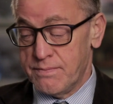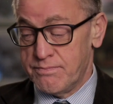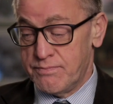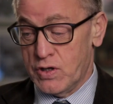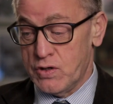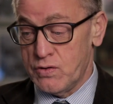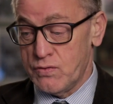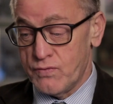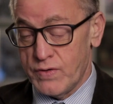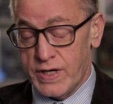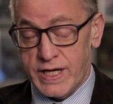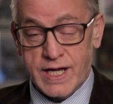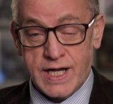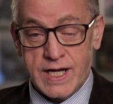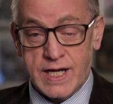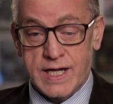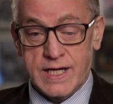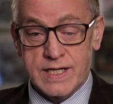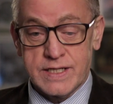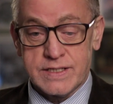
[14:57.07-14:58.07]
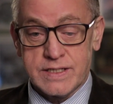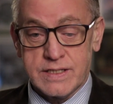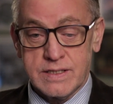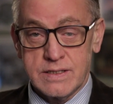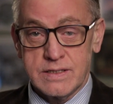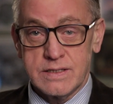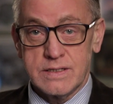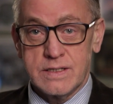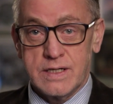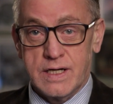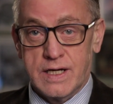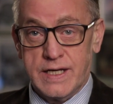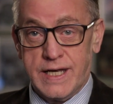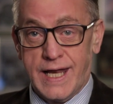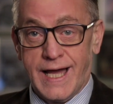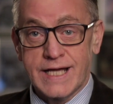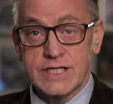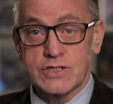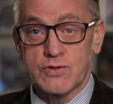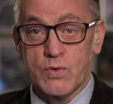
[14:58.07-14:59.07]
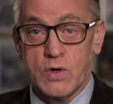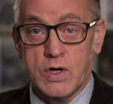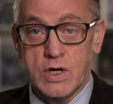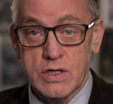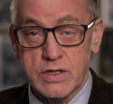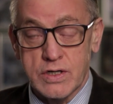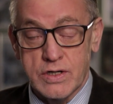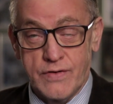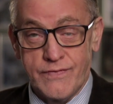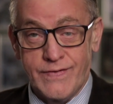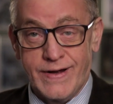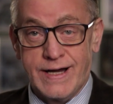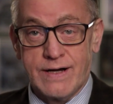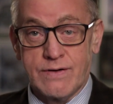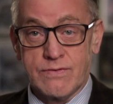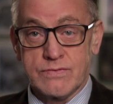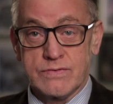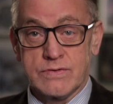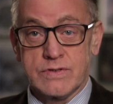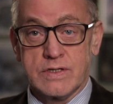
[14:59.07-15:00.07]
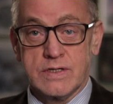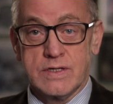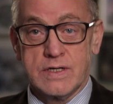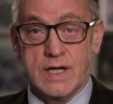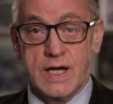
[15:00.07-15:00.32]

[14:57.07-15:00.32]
But we had a nice walk around